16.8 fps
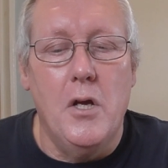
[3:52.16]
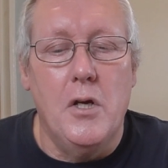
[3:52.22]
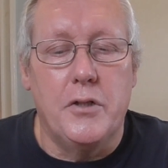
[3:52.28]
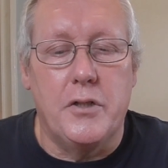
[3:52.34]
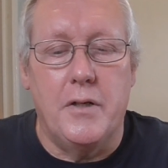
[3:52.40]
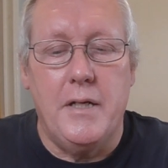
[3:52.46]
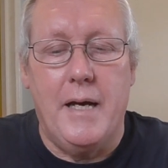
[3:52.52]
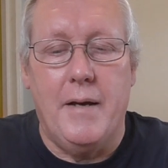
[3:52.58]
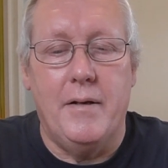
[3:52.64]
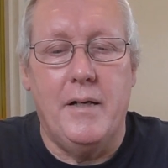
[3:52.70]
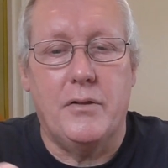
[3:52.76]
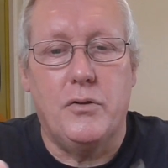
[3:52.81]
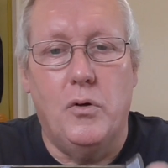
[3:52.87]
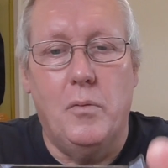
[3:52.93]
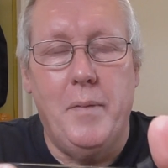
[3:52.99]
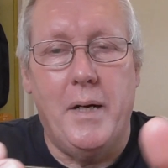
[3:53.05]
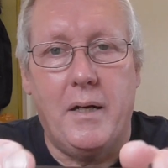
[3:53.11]
So yeah, that's
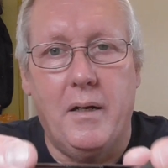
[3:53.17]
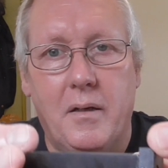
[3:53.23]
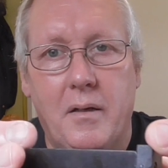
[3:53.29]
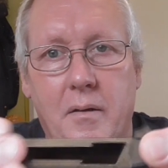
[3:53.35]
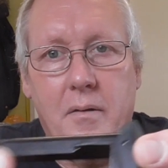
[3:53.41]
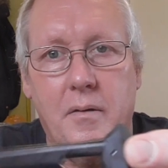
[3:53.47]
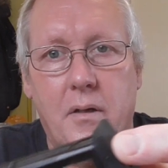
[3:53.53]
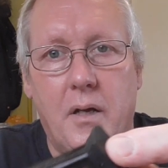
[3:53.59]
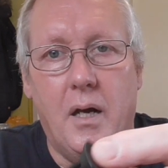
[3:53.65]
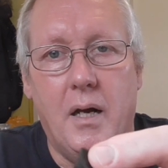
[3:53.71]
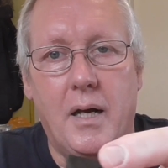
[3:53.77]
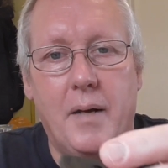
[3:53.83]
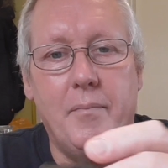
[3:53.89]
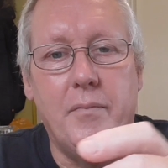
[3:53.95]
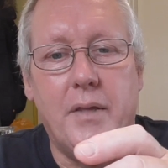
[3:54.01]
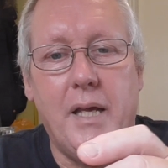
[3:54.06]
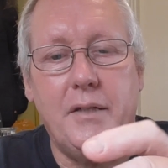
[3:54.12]
all metal.
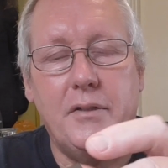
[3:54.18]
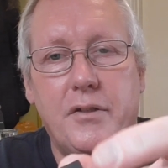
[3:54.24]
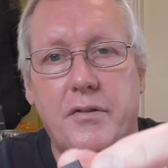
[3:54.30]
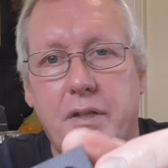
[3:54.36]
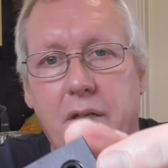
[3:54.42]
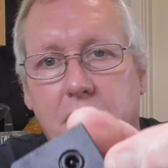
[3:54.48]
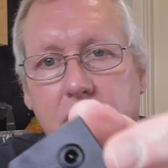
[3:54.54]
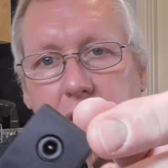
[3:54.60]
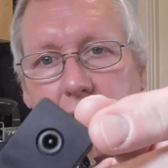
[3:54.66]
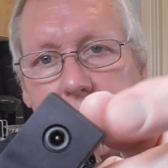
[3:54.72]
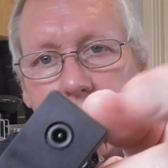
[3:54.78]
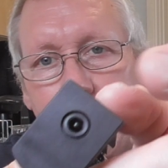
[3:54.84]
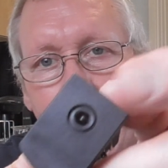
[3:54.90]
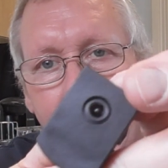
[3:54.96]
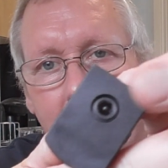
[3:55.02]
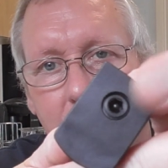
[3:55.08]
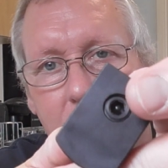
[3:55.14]
That's the thing I was telling you
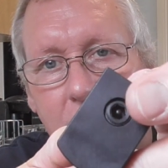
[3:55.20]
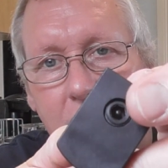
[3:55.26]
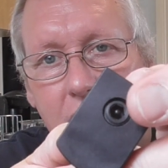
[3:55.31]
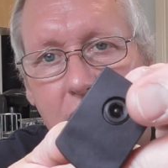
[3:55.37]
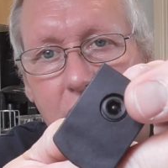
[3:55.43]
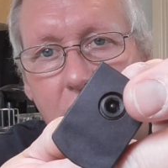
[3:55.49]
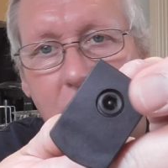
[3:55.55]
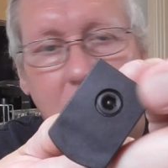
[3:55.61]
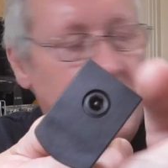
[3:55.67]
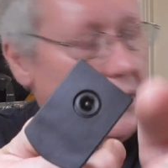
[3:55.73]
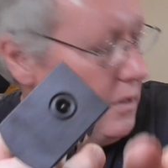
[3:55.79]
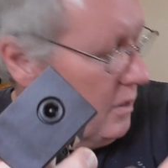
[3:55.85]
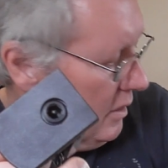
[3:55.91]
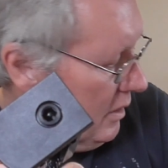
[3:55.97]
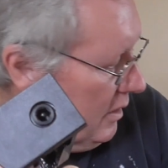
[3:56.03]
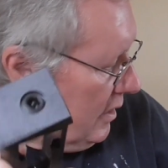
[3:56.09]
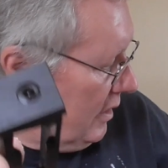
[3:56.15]
about. See, it's got a
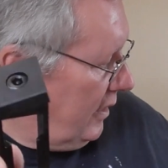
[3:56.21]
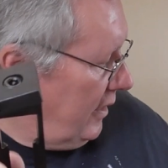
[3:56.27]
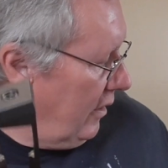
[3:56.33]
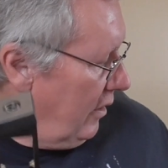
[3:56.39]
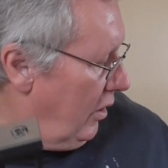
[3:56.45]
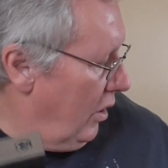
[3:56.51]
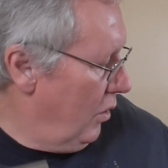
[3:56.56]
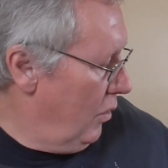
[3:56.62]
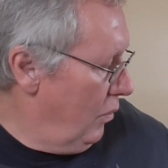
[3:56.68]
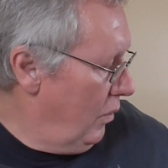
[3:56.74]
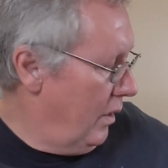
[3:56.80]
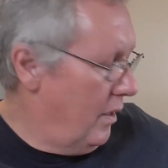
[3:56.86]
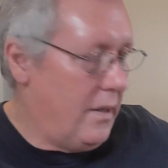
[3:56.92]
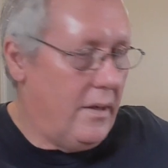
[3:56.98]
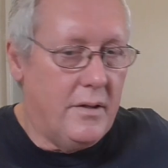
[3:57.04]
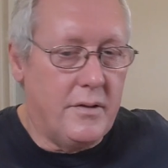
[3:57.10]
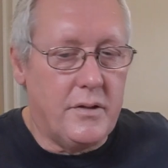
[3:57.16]
little hole,
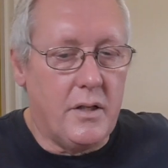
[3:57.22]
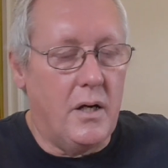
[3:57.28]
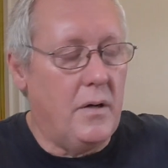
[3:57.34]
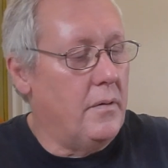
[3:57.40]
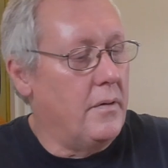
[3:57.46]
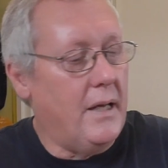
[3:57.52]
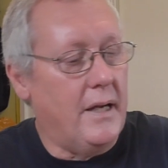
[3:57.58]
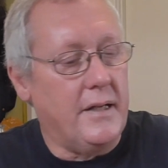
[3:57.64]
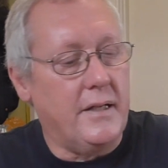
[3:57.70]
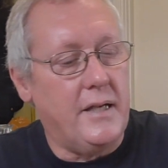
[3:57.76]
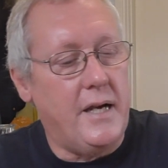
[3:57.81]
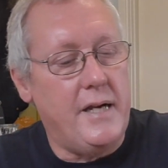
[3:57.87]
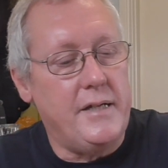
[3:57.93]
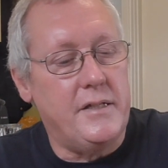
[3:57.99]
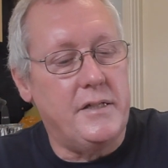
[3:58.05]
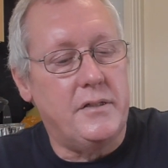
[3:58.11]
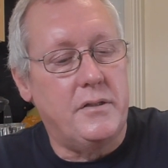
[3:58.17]
so that
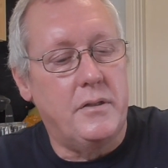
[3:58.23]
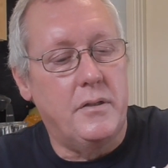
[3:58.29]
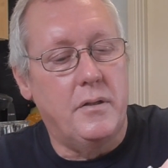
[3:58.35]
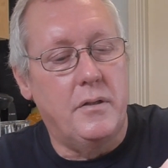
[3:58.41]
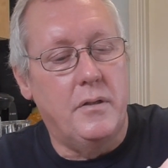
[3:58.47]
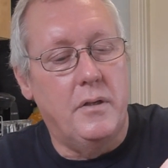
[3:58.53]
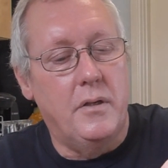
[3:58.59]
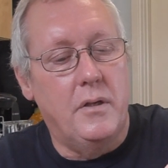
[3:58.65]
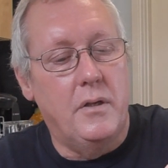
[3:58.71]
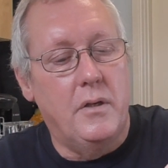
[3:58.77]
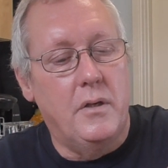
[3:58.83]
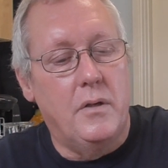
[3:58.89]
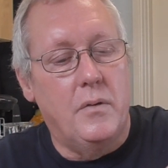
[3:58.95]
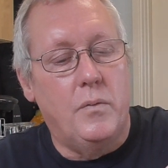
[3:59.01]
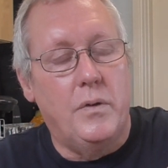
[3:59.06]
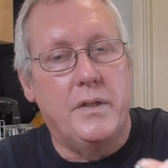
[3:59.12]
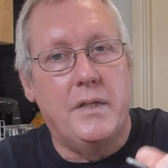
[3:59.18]
engages
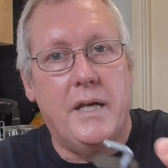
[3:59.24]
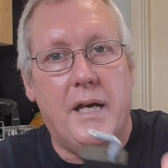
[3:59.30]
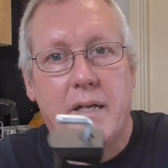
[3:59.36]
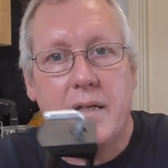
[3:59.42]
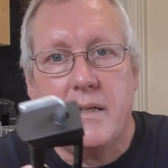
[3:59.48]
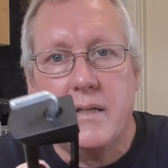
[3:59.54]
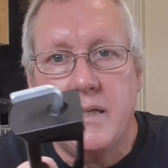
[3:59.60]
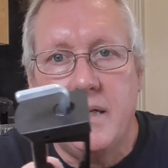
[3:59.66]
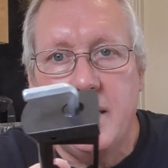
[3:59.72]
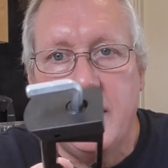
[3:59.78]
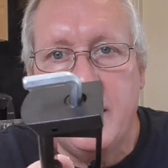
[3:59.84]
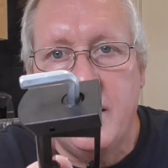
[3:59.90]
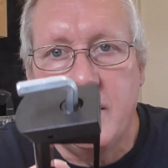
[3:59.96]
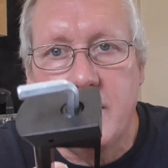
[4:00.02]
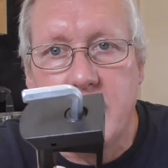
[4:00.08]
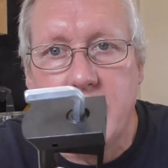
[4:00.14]
with the Allen key.